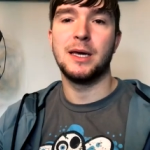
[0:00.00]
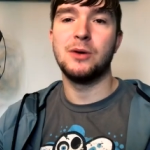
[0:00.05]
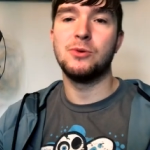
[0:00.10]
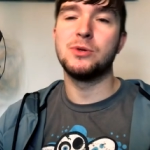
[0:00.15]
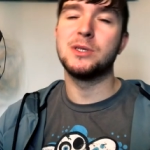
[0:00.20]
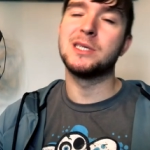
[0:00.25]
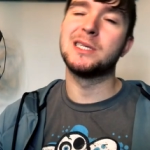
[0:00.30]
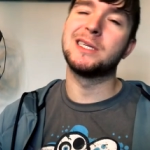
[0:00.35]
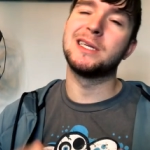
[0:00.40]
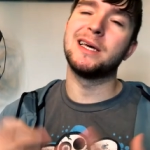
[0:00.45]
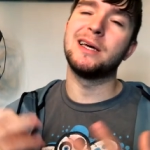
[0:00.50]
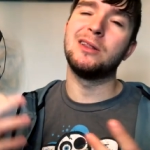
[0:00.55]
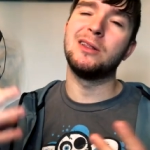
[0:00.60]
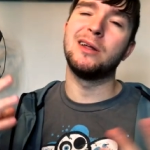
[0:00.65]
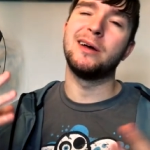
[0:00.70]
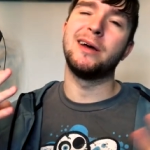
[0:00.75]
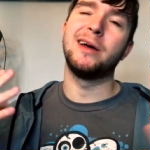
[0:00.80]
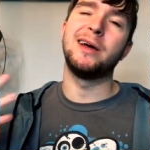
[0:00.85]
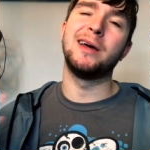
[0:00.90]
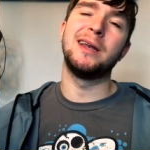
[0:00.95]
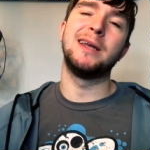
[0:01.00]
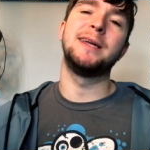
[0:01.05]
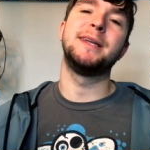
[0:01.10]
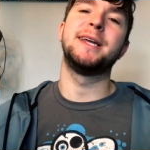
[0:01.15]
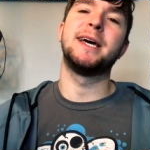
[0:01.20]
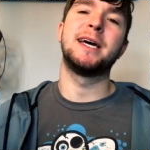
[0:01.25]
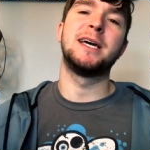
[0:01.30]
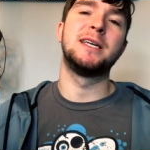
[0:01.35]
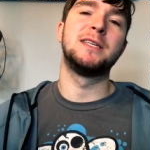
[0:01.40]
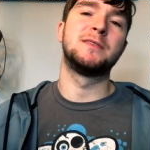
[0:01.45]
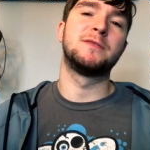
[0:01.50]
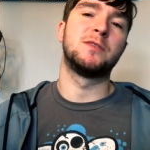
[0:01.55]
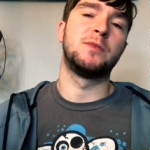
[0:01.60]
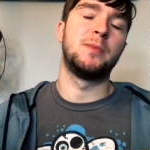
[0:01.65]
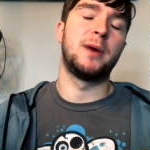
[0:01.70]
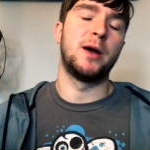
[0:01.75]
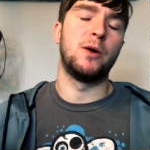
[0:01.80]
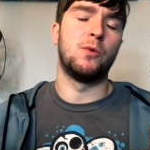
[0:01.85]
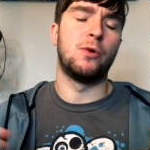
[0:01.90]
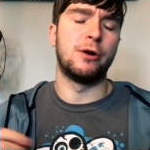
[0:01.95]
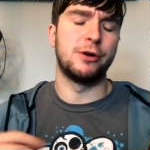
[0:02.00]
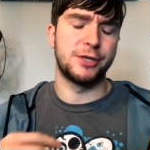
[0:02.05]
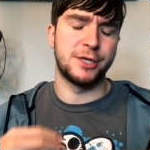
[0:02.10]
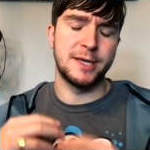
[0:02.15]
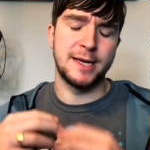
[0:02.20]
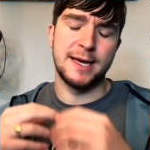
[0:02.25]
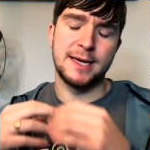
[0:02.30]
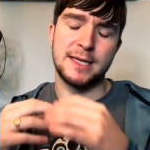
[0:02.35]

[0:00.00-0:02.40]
It was still early days for my watching